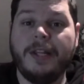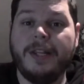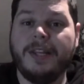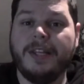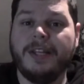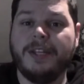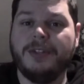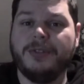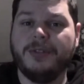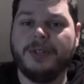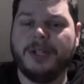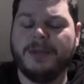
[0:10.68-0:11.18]
of the
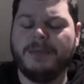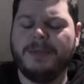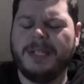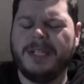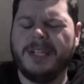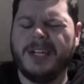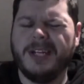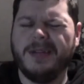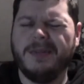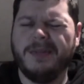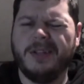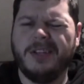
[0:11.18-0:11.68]
things we're going to be
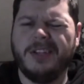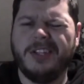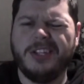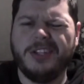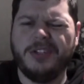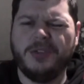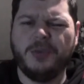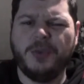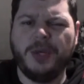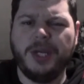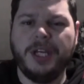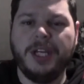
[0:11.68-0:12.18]
talking about
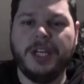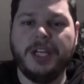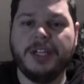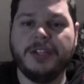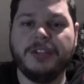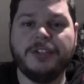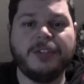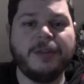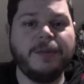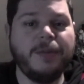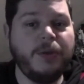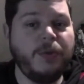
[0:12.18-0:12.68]
this week
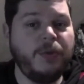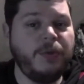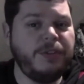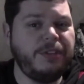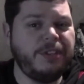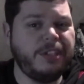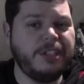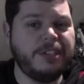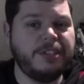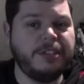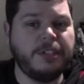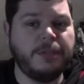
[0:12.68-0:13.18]
is something we
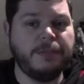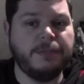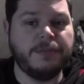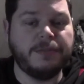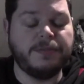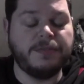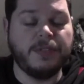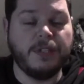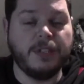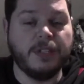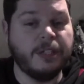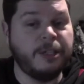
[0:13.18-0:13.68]
touched on
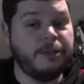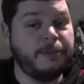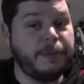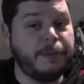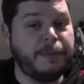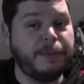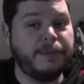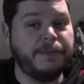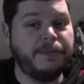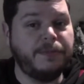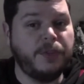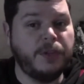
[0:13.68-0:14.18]
a little
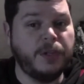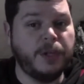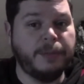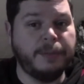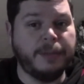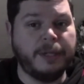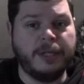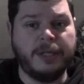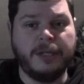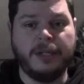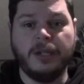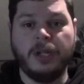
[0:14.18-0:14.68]
bit before,
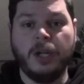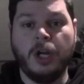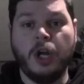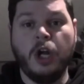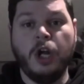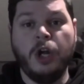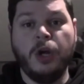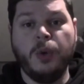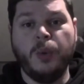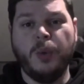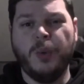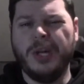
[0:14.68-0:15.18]
but
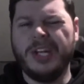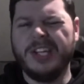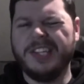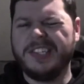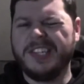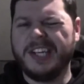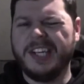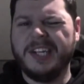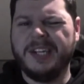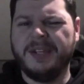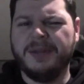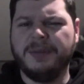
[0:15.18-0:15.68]
we
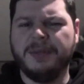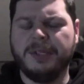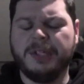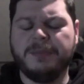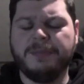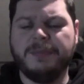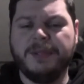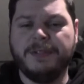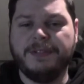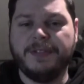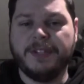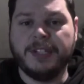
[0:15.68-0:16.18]
decided it
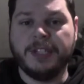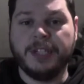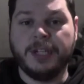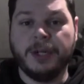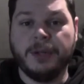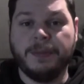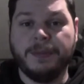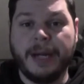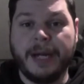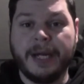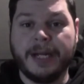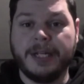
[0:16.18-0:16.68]
would be fun to
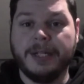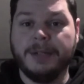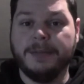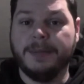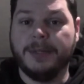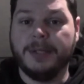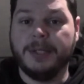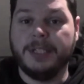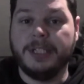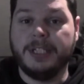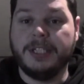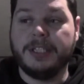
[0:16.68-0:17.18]
go back into
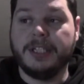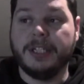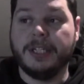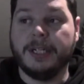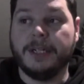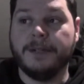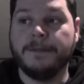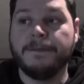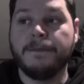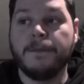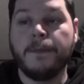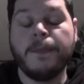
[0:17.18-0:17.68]
more
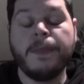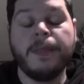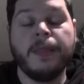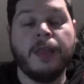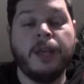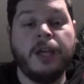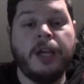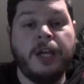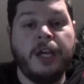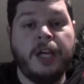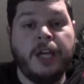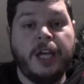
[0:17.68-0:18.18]
detail.
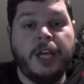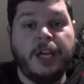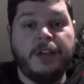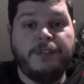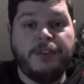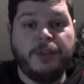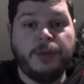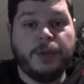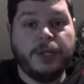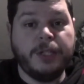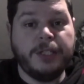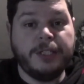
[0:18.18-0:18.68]

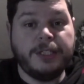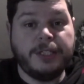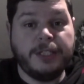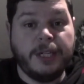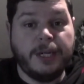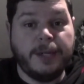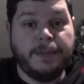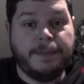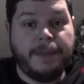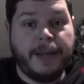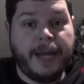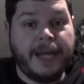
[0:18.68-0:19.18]
If you watched
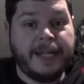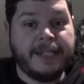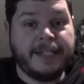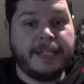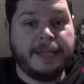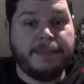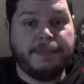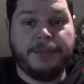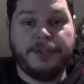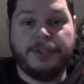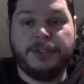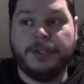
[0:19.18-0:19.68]
our
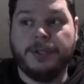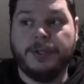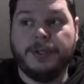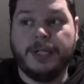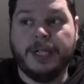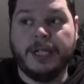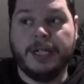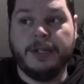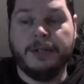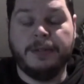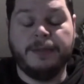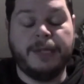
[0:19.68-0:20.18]
past episode,
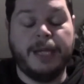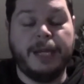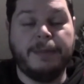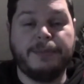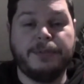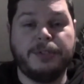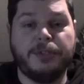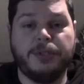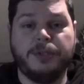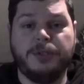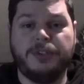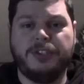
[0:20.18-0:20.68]

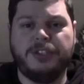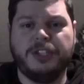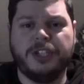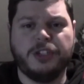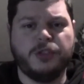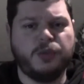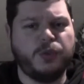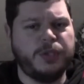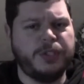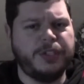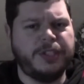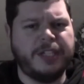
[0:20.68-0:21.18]
episode
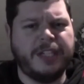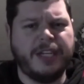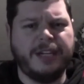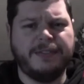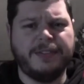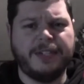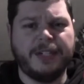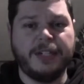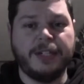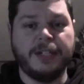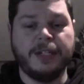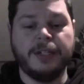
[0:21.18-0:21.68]

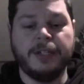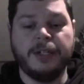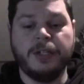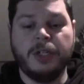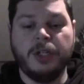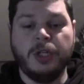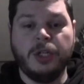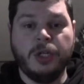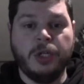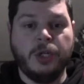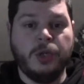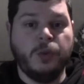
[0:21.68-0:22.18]
617,
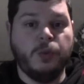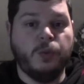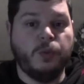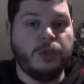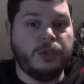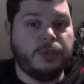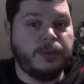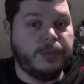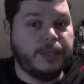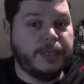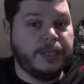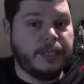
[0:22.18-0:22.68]

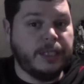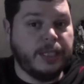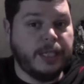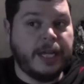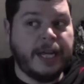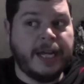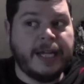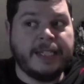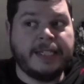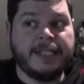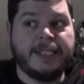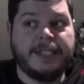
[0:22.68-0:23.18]
which was
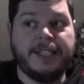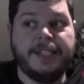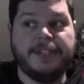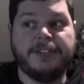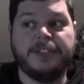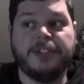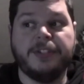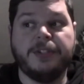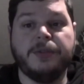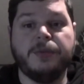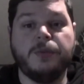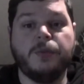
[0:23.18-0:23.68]
last
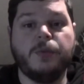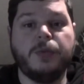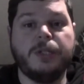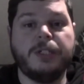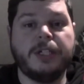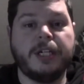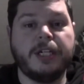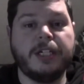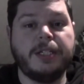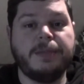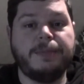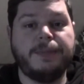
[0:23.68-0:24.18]
season, we
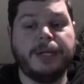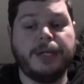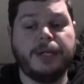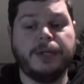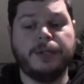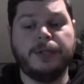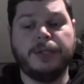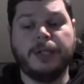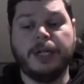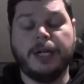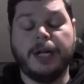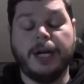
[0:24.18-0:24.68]
talked
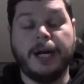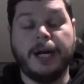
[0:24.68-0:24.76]
about